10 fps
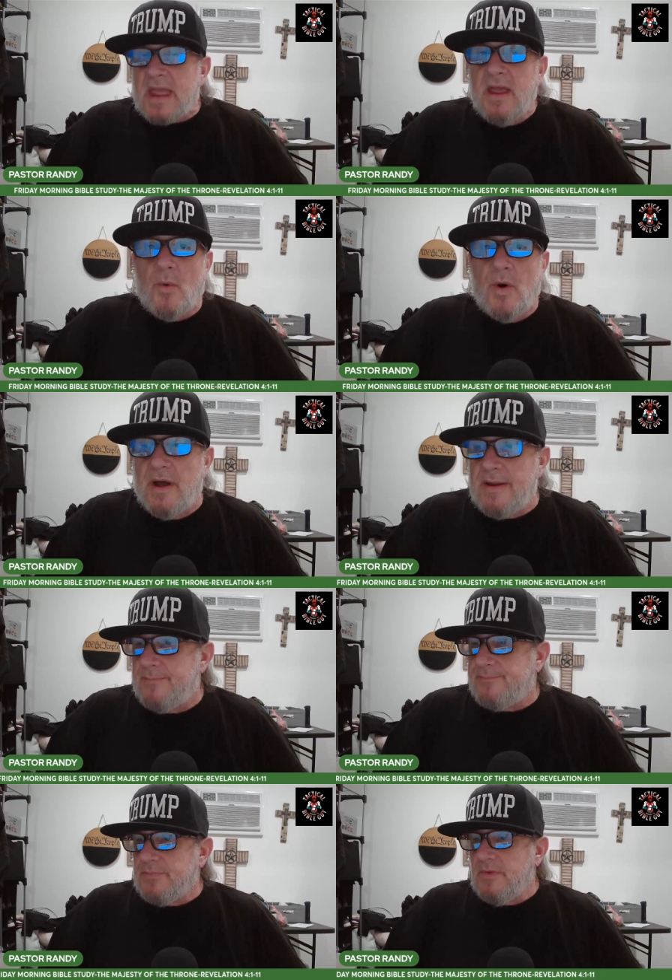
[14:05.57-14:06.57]
It would
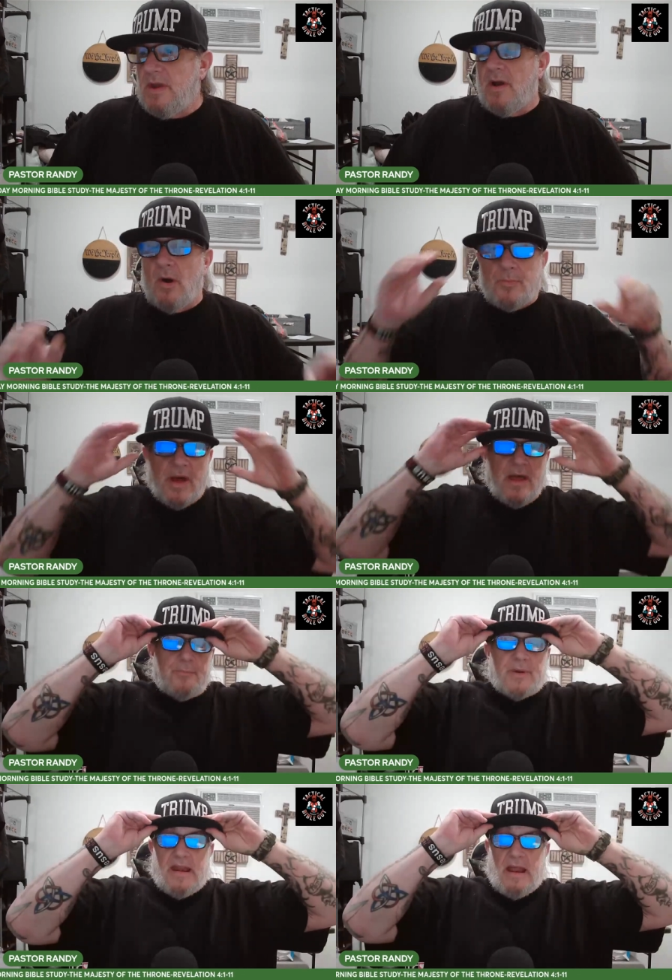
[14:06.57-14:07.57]
you know.
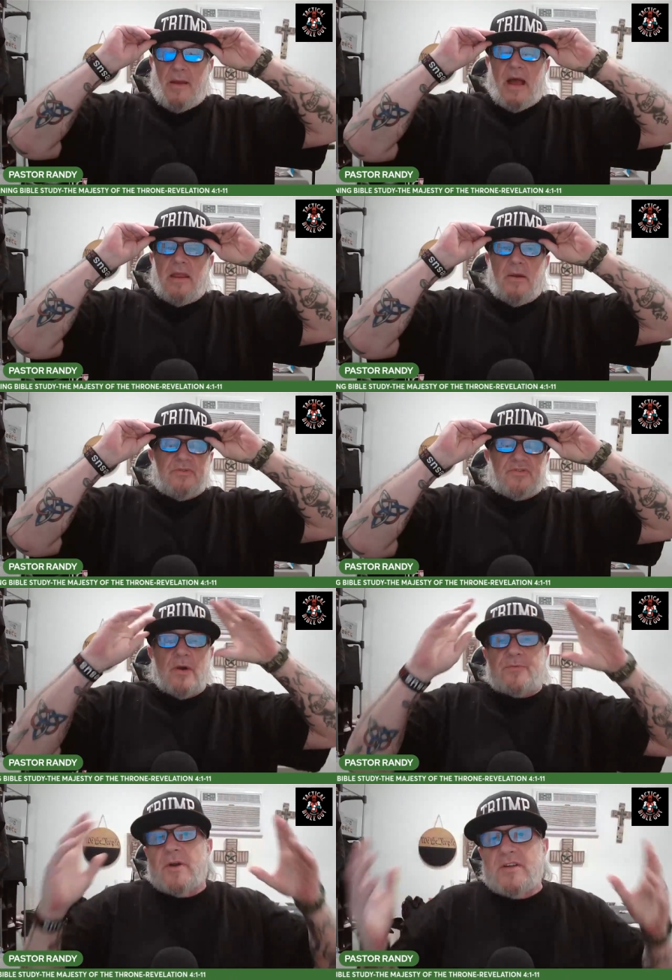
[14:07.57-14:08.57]
But but I, I you know I'm
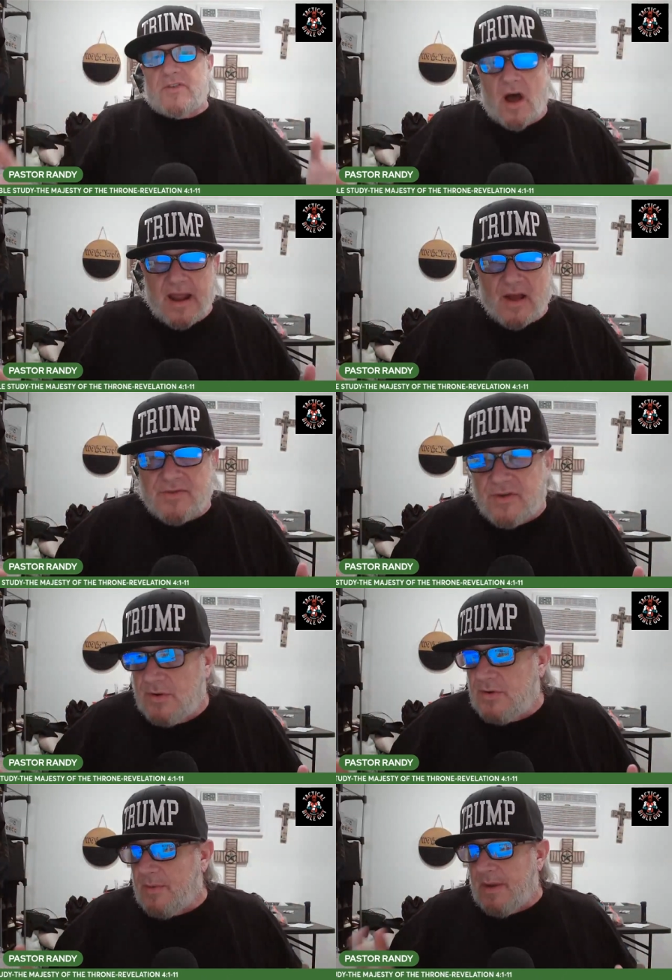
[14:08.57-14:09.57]
sure it freaked John out
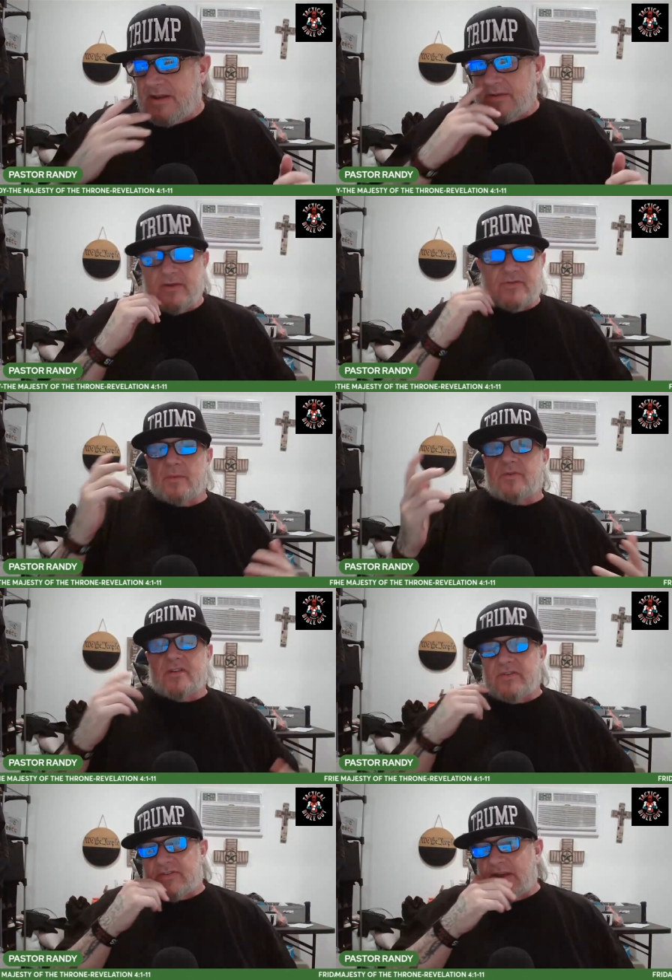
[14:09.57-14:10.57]
too. I mean, the, the scripture
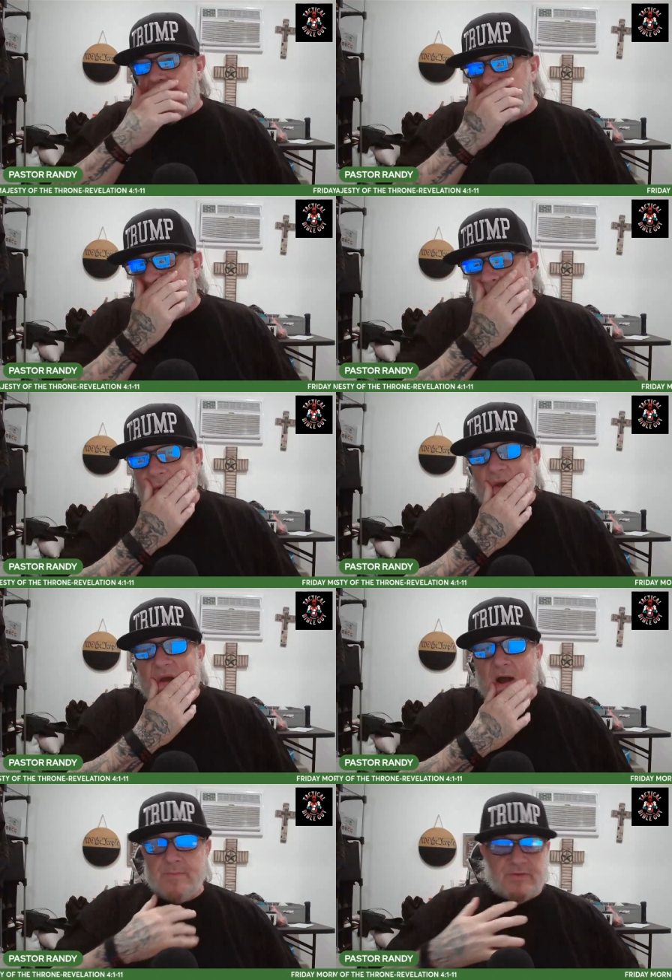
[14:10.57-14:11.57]
doesn't say it, but
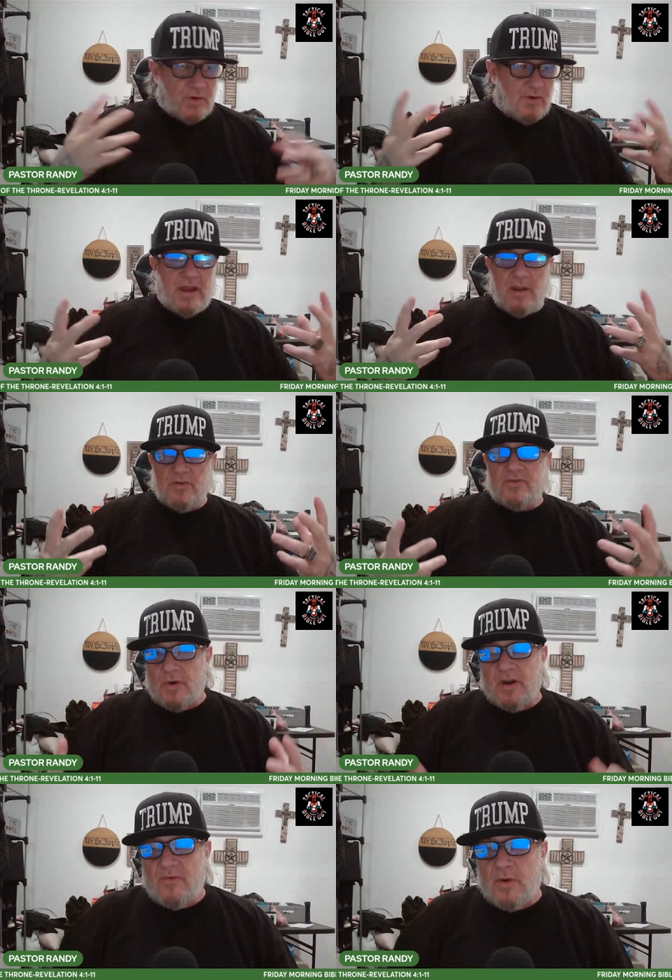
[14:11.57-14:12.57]
I'm sure that he was
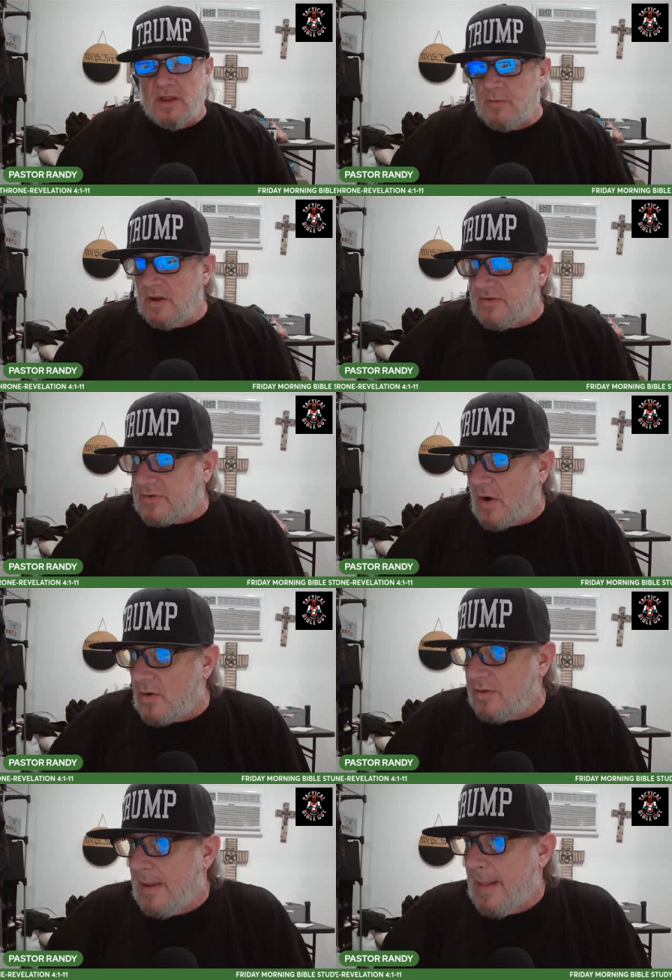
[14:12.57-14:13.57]
really really really
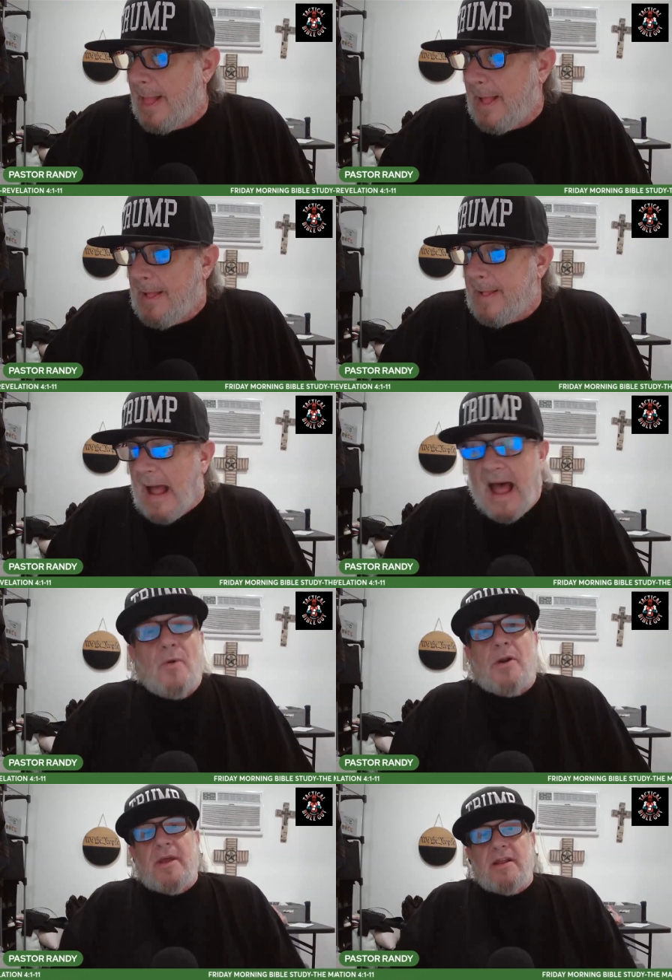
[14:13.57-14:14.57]
startled. I
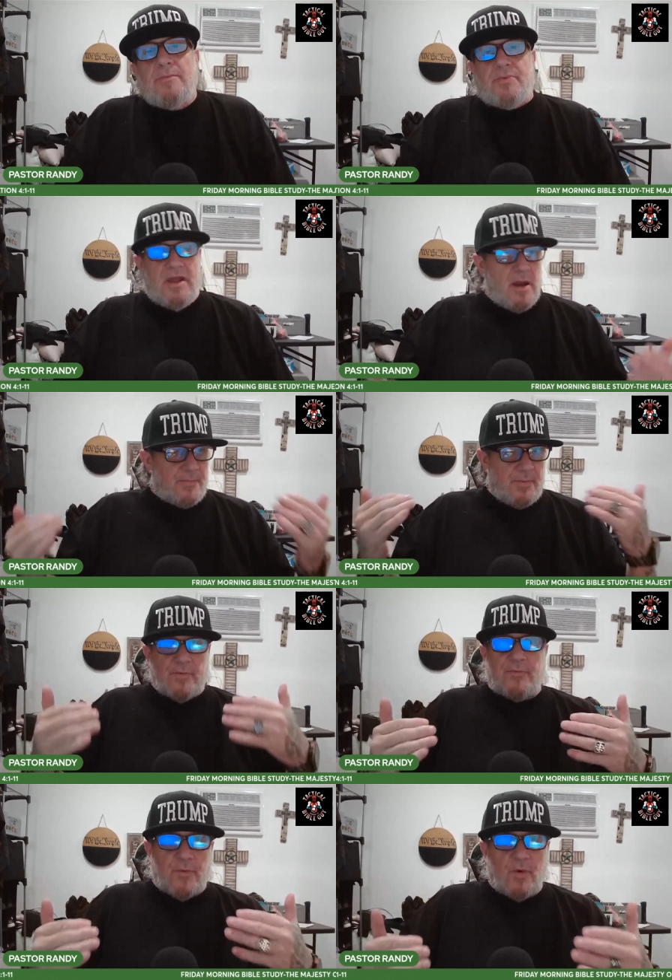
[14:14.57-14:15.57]
would have been being up
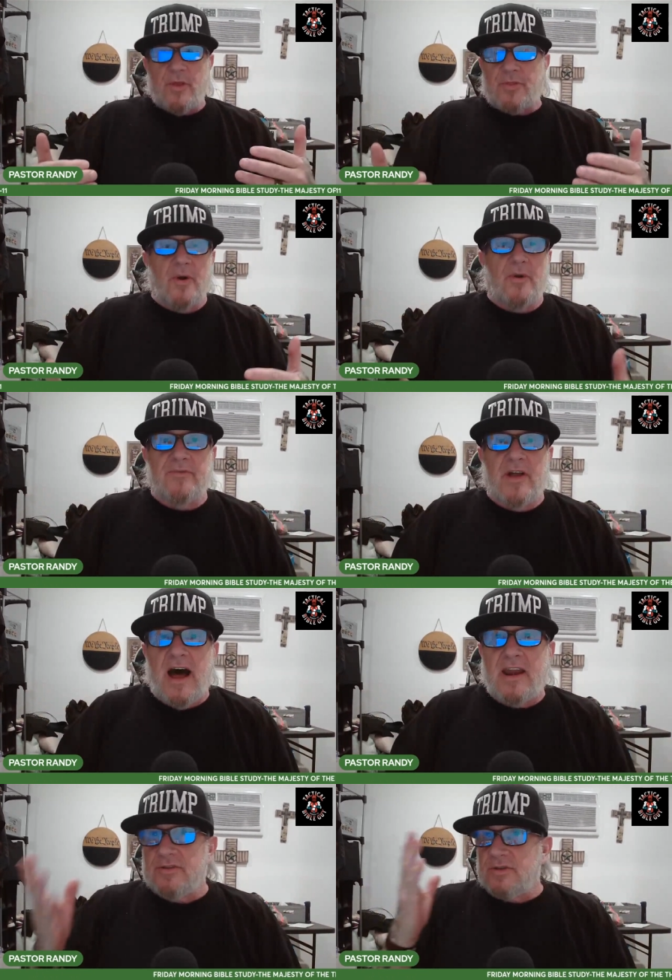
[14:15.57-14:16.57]
before the throne of
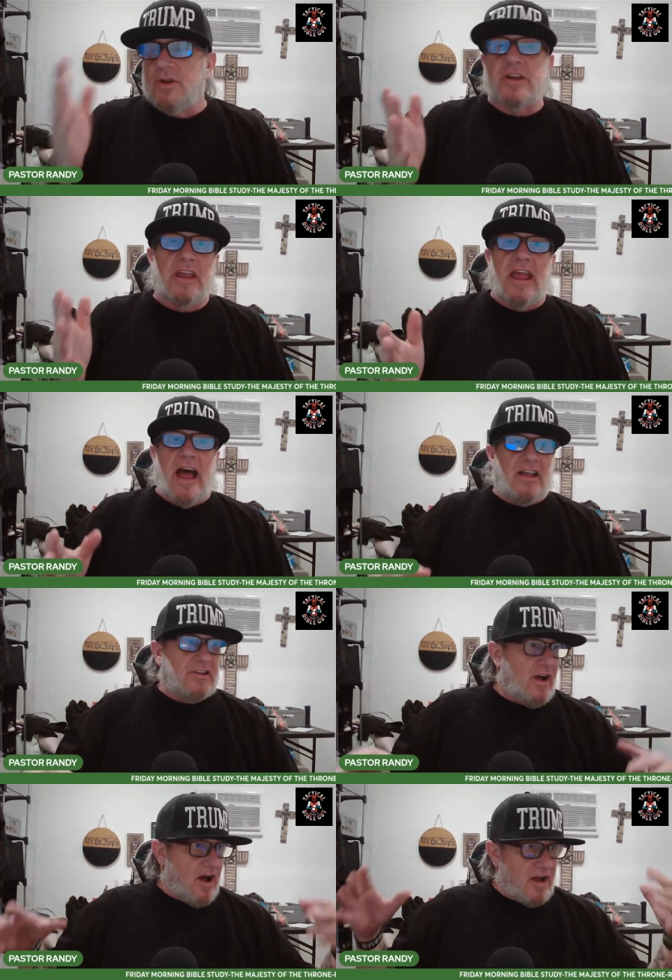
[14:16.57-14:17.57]
God and looking at
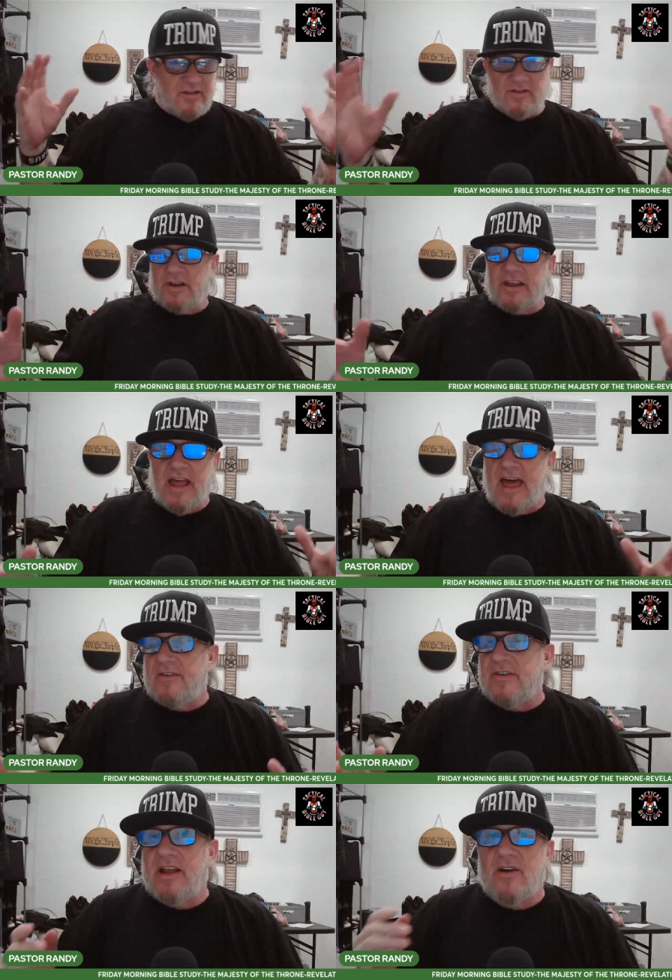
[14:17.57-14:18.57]
God and looking at
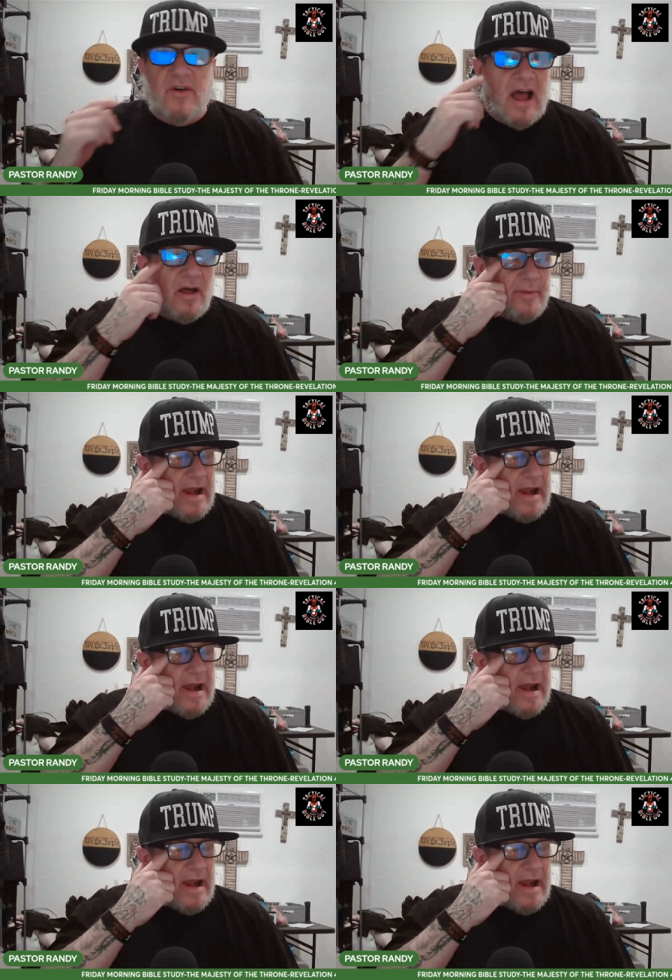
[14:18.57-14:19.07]
everything around.